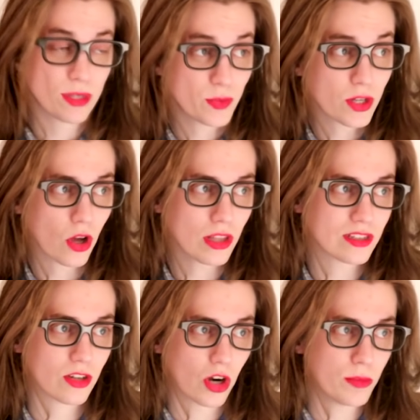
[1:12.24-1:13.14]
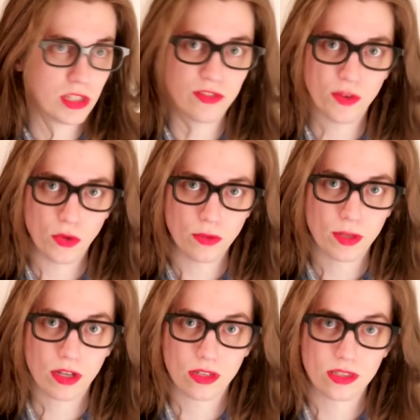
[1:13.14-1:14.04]
but we call it garbage food
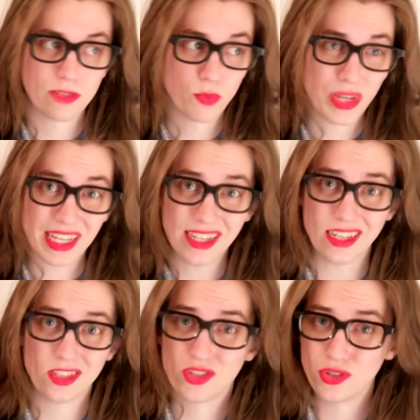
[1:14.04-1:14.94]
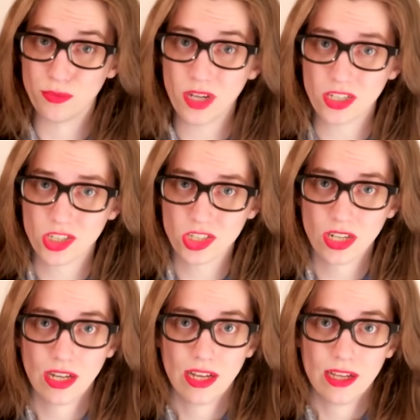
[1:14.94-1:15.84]
because if we eat it too much,
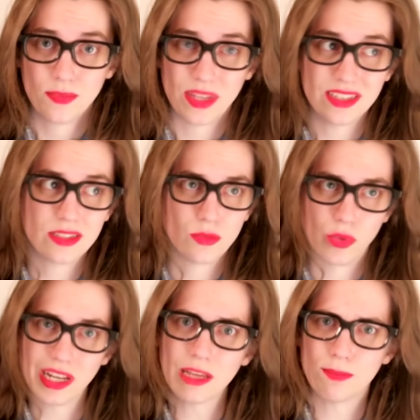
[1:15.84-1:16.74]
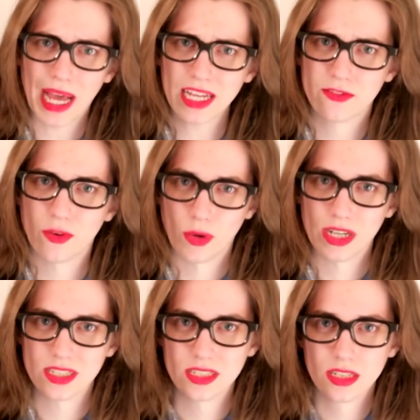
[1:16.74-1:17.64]
it's really bad for
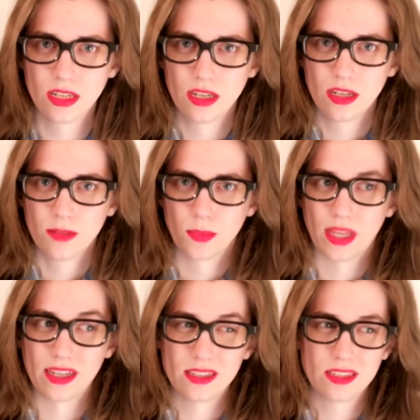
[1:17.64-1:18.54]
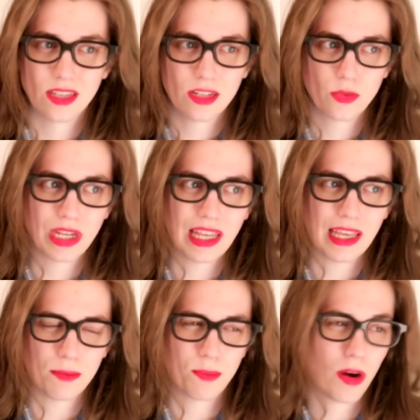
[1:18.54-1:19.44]
us, and it's not really
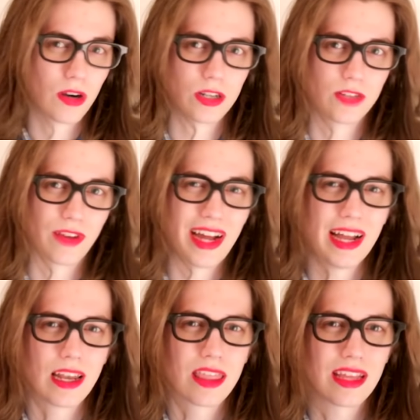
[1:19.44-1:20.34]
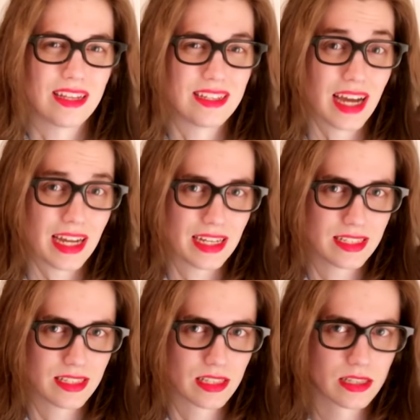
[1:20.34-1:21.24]
a part of a healthy
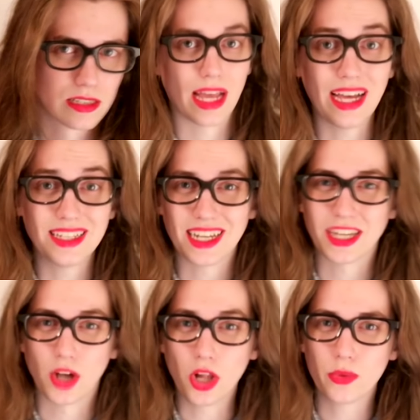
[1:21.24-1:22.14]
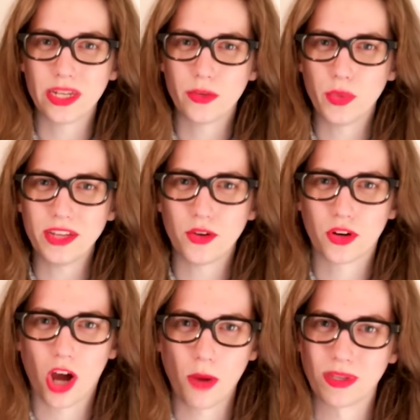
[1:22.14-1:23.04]
diet. And I can already read your
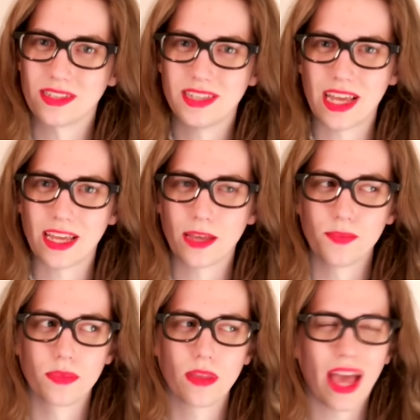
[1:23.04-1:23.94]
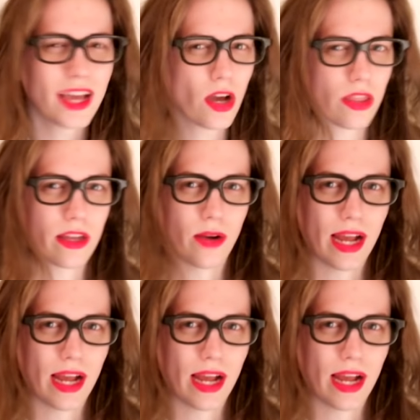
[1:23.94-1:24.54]
comment saying, hang on there,